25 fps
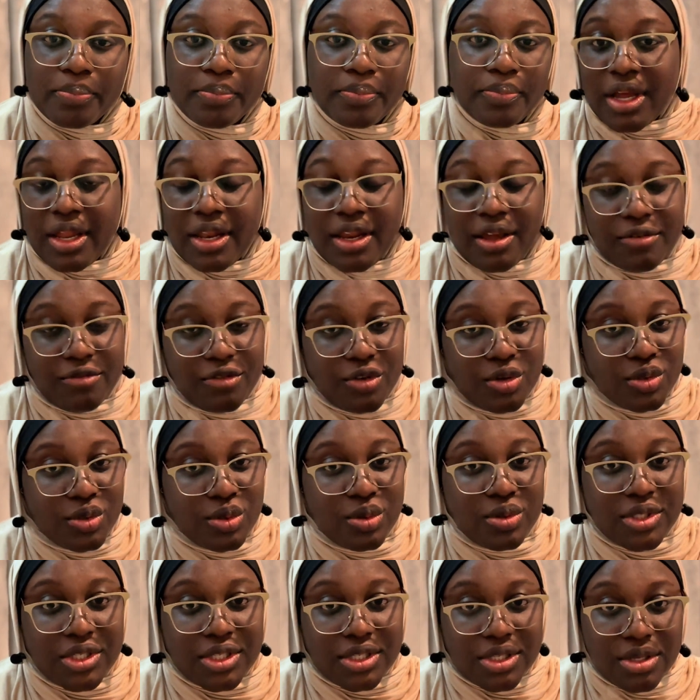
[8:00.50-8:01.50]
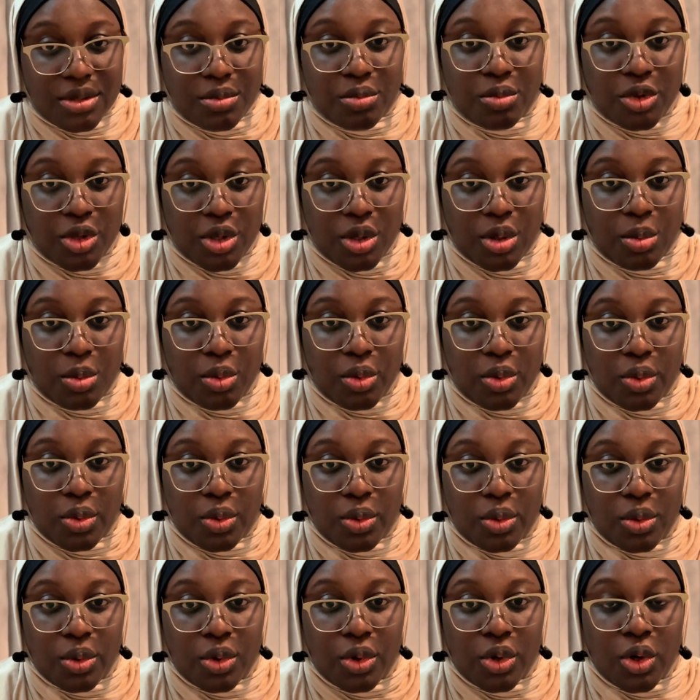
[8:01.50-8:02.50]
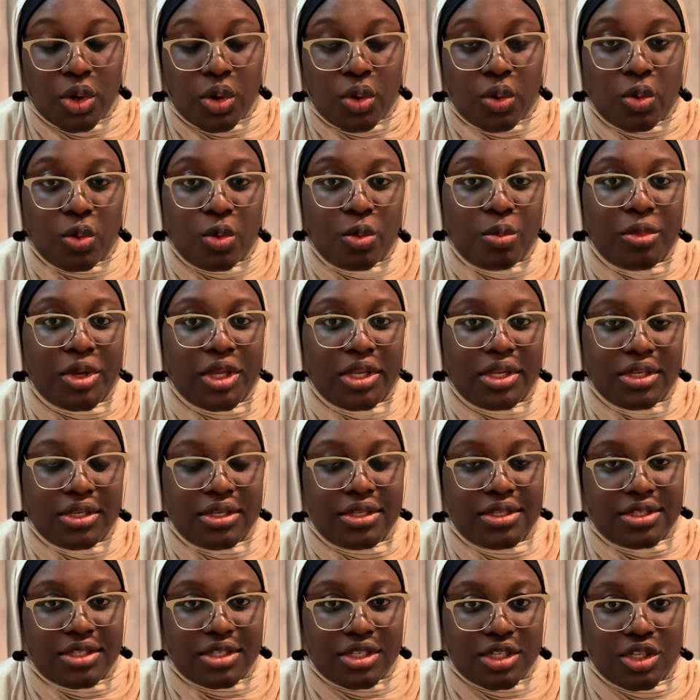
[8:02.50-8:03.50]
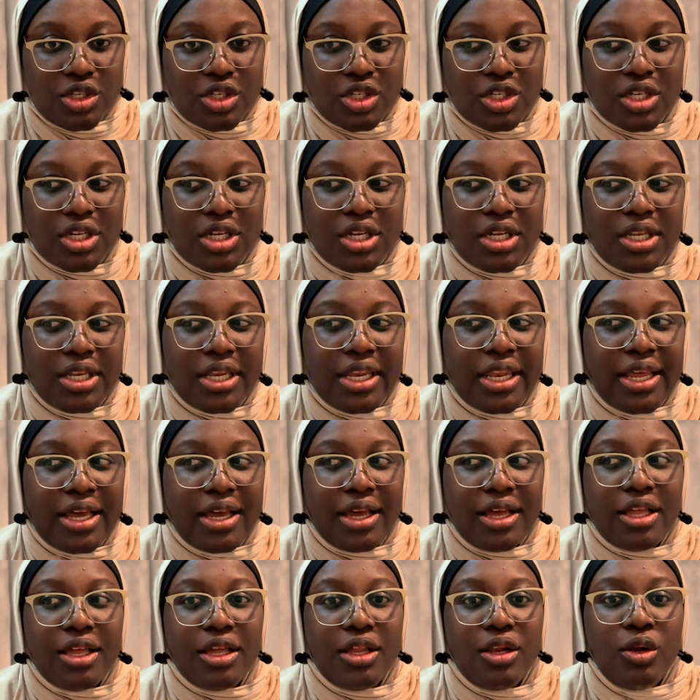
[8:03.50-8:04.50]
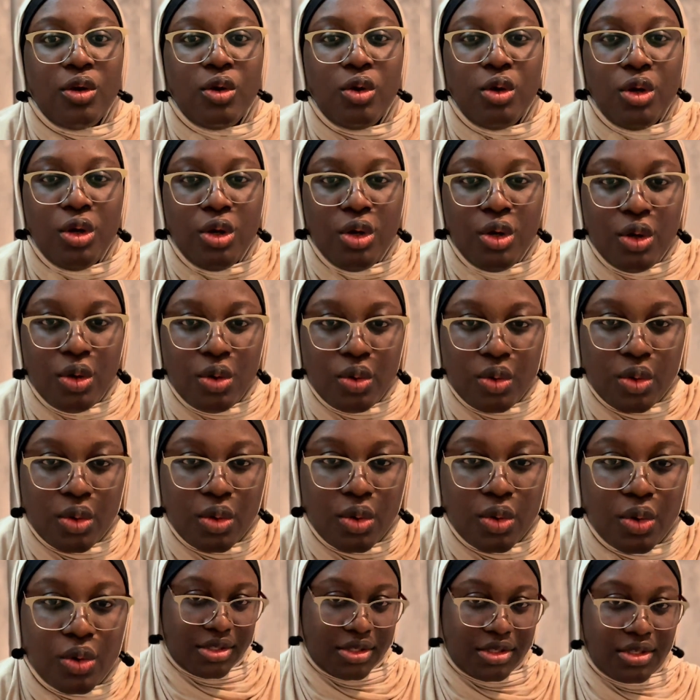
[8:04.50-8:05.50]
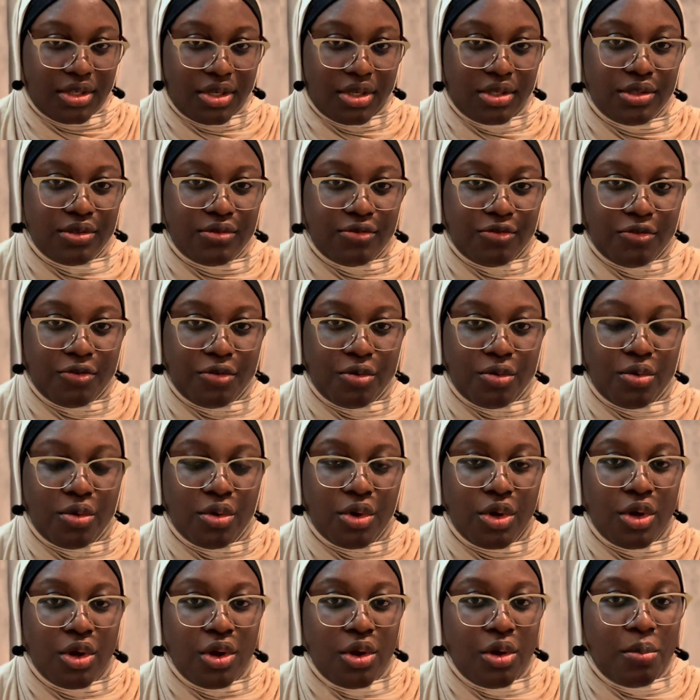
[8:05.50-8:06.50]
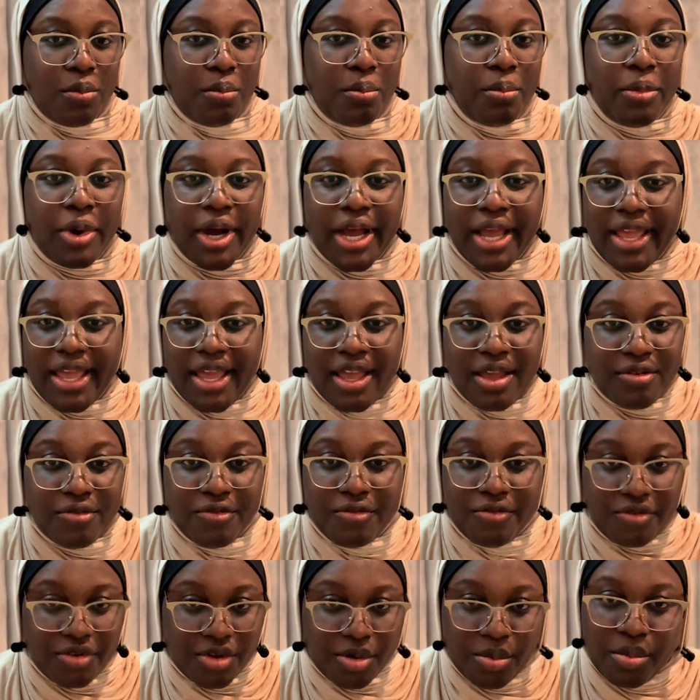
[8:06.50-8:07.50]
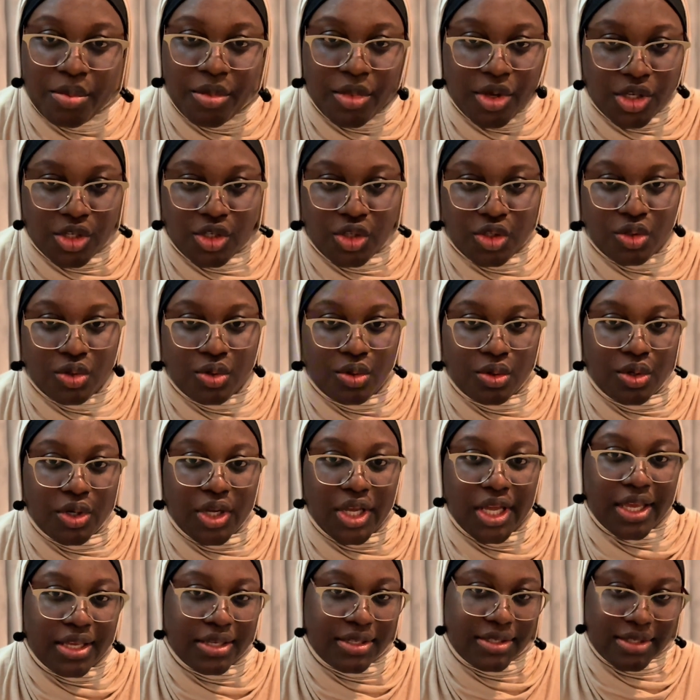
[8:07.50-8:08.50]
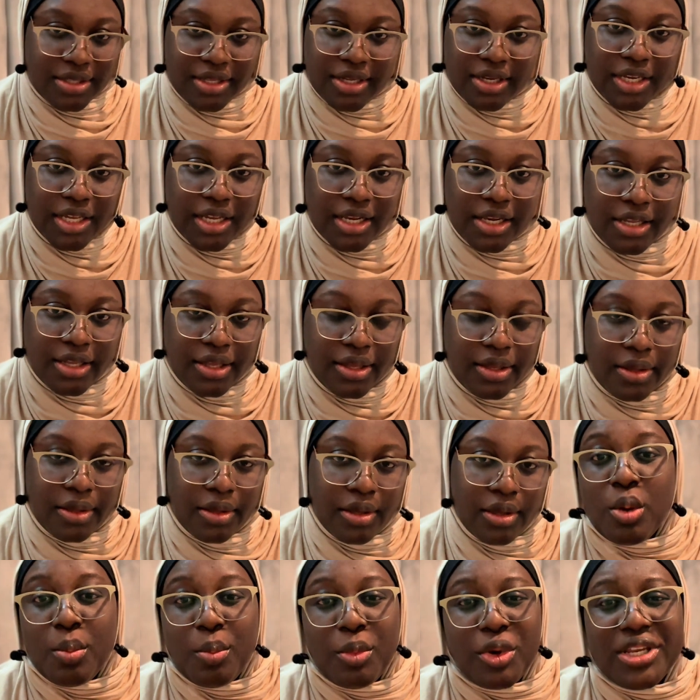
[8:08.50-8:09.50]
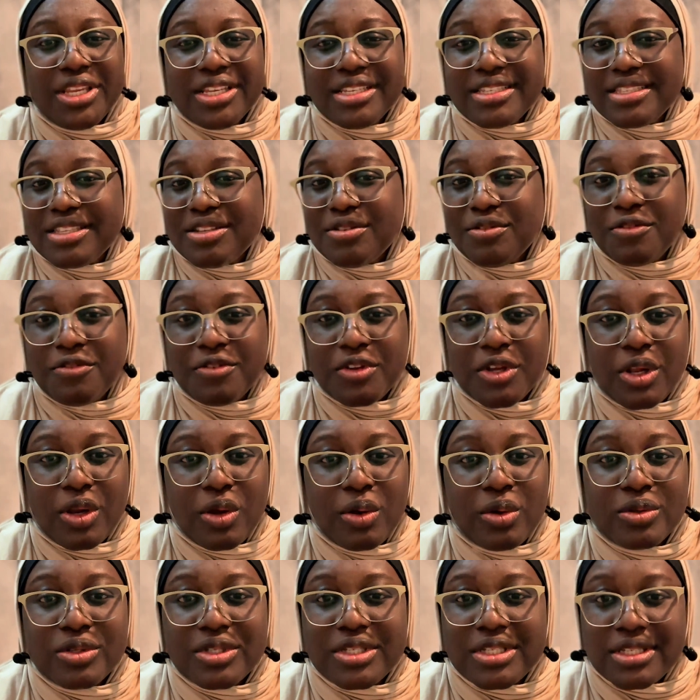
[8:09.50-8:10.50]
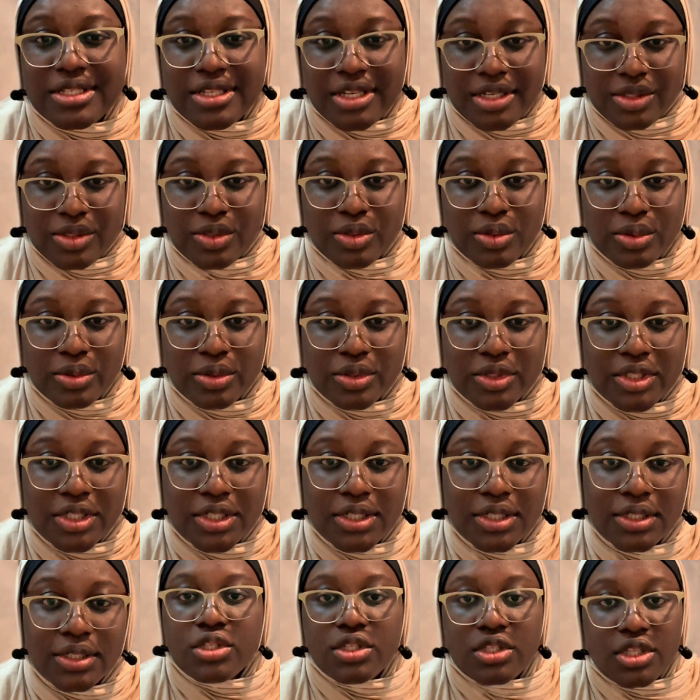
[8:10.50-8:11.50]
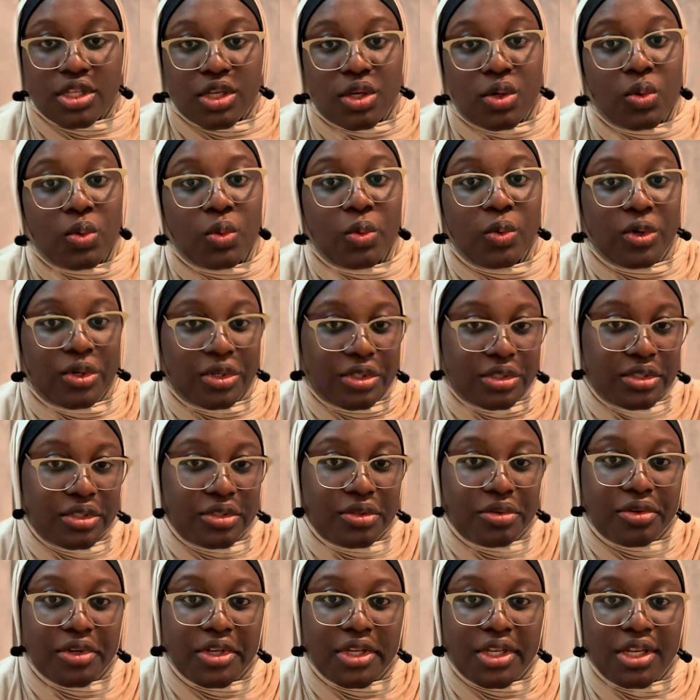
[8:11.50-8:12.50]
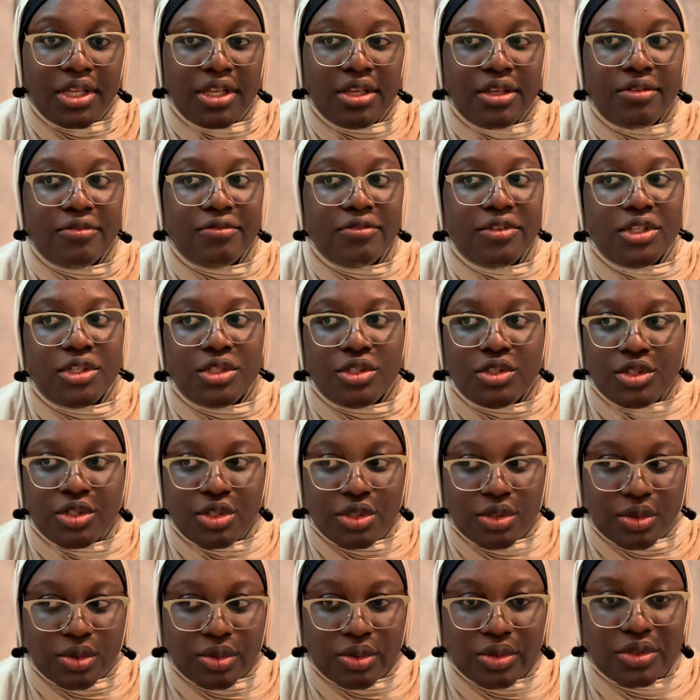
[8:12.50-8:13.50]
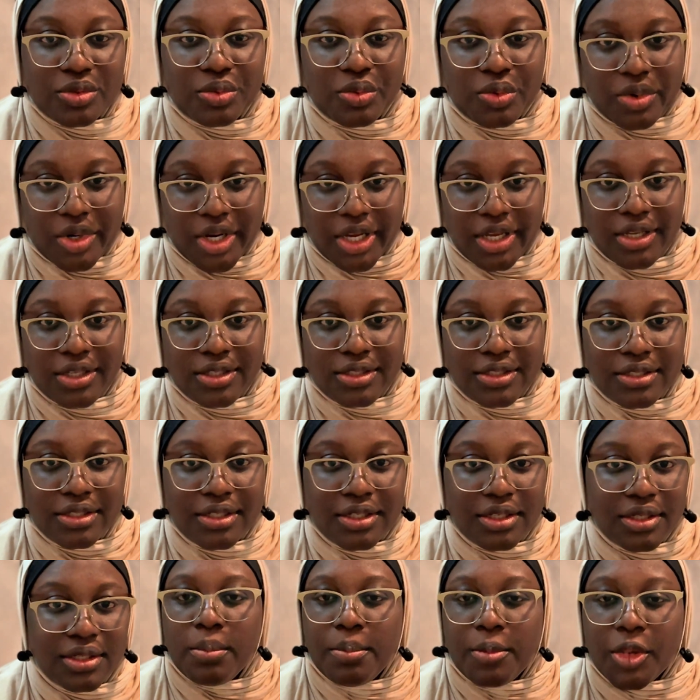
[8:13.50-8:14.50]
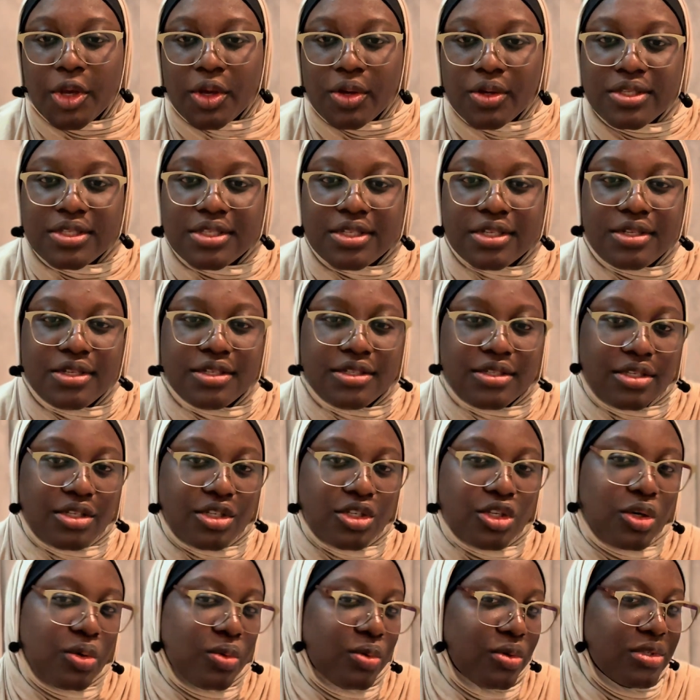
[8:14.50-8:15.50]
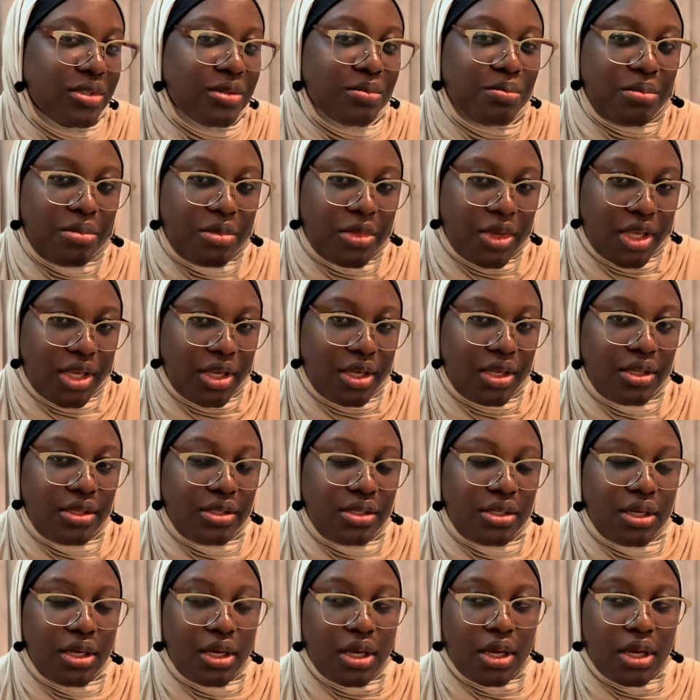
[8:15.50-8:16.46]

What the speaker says: And I've also seen people who made a decision that looked successful by every measure externally, but they still feel unsettled, still wondering if they chose right because the decision was made